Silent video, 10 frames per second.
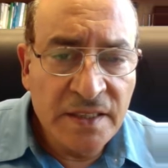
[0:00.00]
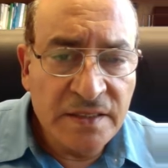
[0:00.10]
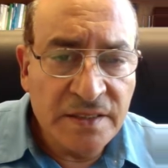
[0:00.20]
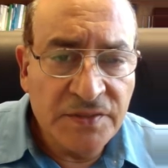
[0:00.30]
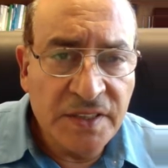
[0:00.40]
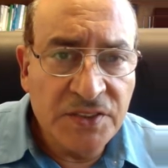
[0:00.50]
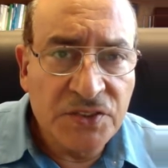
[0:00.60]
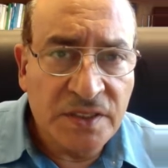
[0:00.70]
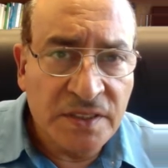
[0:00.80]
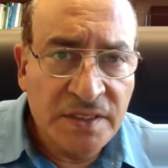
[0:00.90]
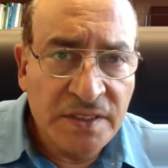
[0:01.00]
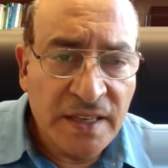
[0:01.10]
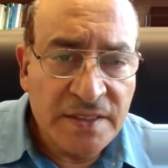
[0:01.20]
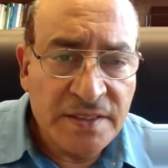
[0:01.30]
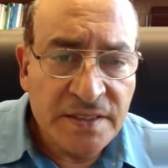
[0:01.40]
the feature
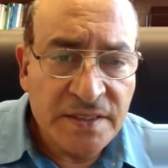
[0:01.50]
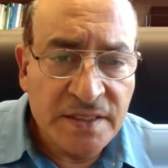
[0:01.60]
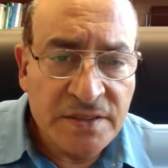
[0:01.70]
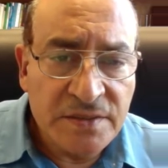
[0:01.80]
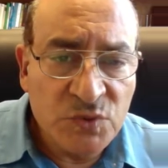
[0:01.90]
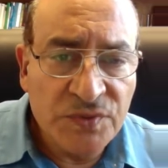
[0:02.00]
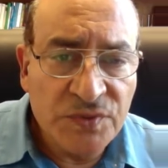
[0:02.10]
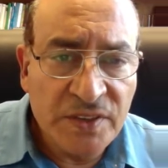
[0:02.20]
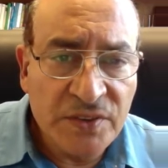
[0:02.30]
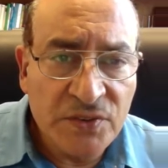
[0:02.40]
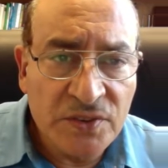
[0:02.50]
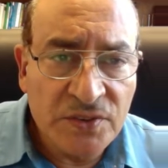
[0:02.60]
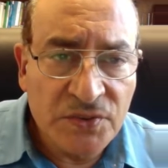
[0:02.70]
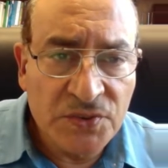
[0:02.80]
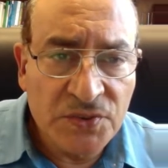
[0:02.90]
as it is moving, or
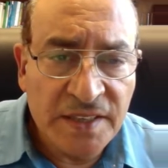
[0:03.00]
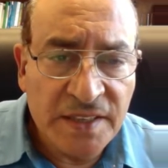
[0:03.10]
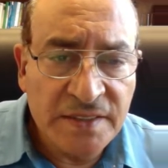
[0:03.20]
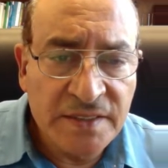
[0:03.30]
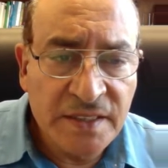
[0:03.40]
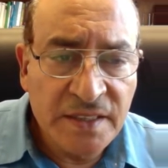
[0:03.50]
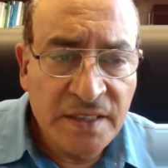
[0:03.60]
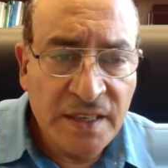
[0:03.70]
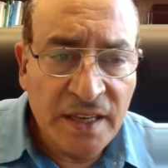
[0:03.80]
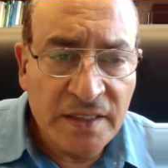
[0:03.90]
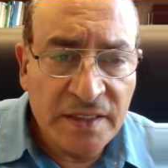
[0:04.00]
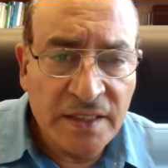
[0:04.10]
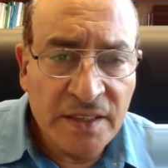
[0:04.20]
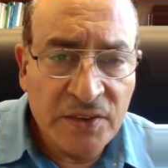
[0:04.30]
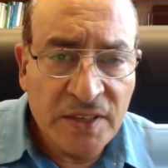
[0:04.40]
rotate it and
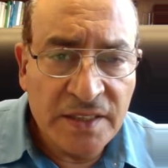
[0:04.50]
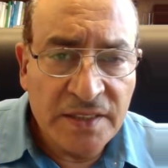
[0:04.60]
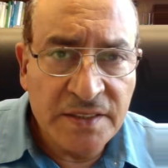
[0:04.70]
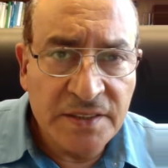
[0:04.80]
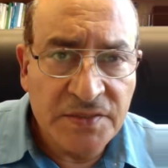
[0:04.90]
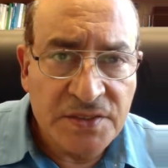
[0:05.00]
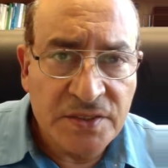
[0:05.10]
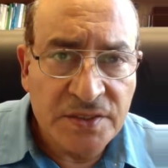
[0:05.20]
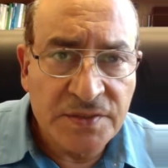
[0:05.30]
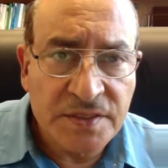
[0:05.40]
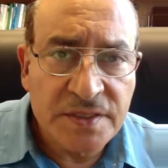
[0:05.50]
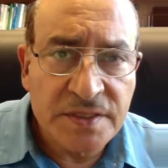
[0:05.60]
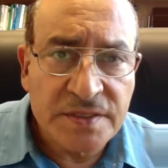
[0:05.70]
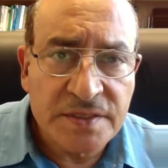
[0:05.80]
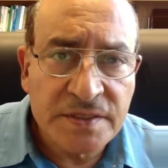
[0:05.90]
look at the different
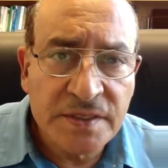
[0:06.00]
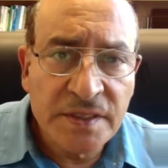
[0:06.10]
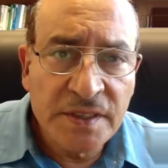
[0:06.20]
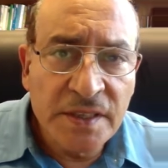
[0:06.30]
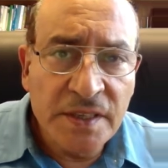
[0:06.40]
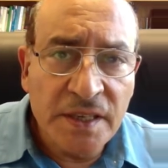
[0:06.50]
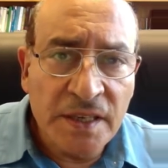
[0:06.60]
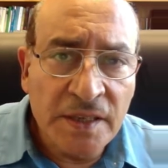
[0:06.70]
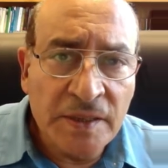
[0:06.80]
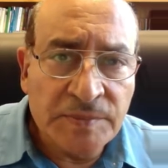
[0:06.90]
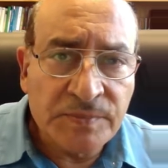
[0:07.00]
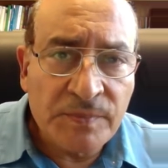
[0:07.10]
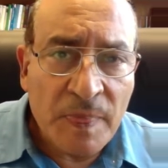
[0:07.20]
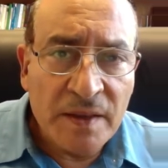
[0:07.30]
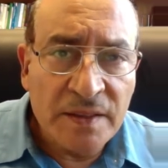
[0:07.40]
surfaces.
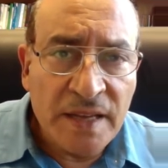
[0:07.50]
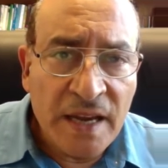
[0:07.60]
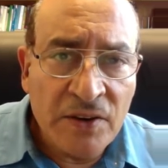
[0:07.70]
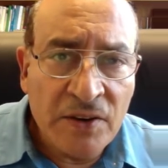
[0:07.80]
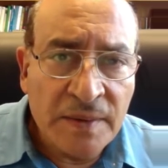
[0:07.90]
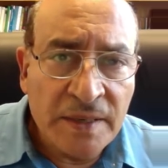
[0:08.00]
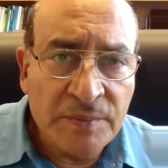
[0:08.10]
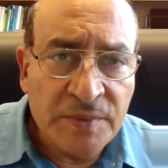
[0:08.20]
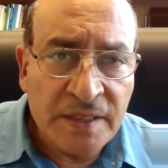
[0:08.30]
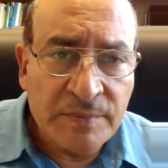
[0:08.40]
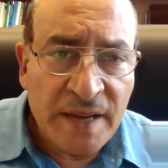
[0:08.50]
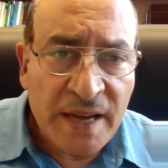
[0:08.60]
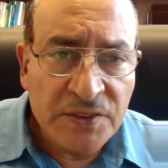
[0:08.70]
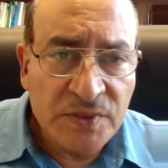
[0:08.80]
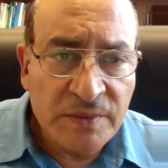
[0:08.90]
Now I'm going to bring it back
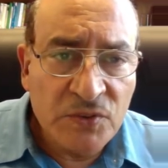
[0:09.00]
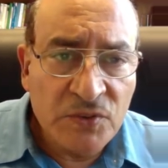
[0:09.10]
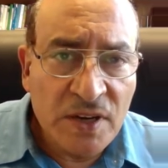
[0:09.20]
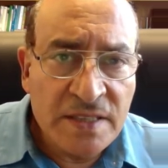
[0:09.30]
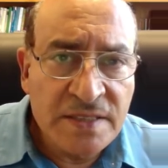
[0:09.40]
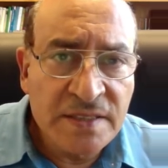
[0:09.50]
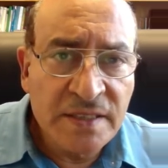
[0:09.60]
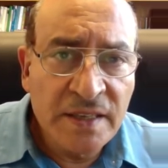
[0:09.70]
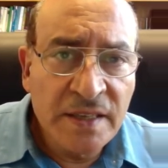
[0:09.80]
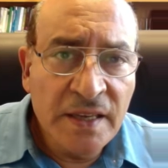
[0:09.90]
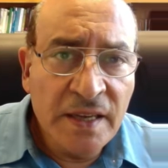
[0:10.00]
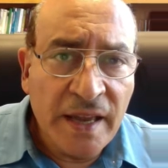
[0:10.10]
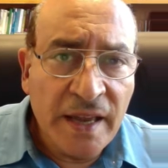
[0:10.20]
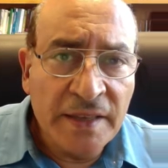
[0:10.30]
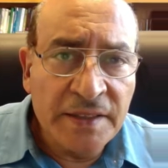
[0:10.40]
to where it was,
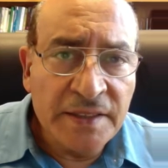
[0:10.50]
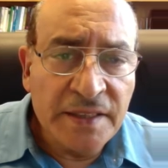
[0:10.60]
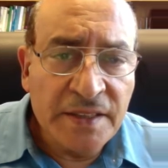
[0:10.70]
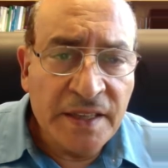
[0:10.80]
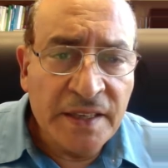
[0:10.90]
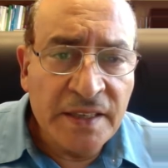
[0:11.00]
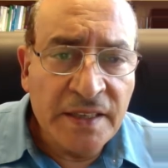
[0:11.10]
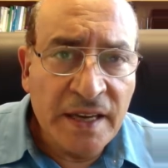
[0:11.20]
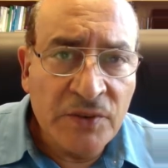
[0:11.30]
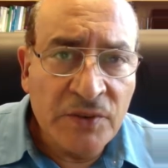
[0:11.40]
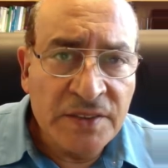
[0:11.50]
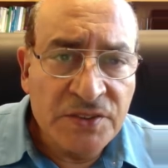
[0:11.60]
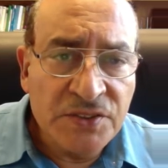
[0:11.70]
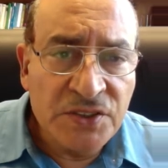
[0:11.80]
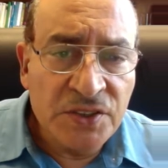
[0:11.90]
and then I wanted to
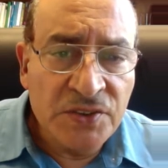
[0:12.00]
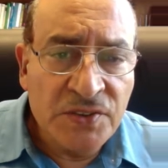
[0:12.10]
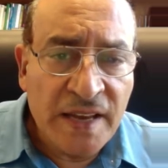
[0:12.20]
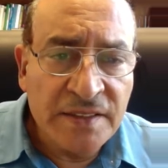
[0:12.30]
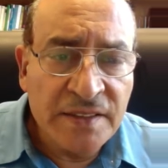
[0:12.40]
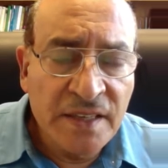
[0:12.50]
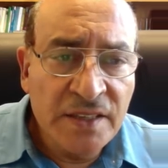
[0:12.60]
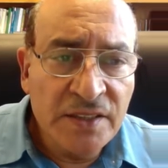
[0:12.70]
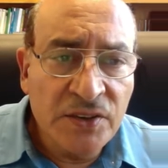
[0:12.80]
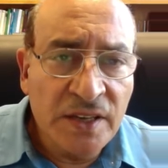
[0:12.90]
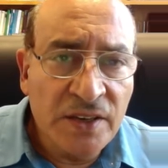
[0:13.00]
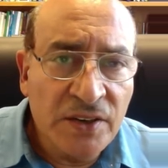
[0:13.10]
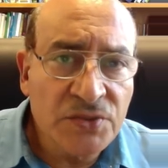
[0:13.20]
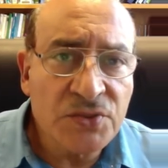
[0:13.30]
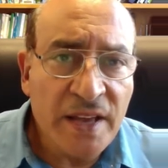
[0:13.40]
show you that you can
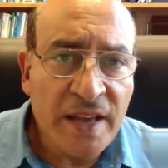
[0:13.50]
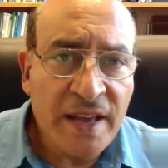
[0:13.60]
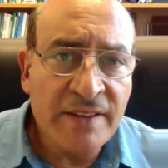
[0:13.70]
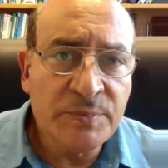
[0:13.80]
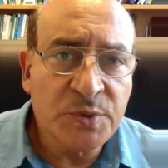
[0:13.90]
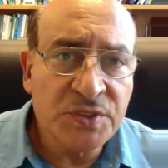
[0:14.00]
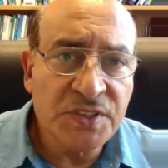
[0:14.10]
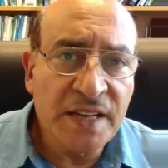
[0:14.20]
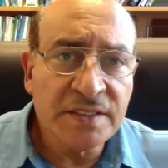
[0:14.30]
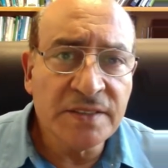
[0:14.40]
also have projection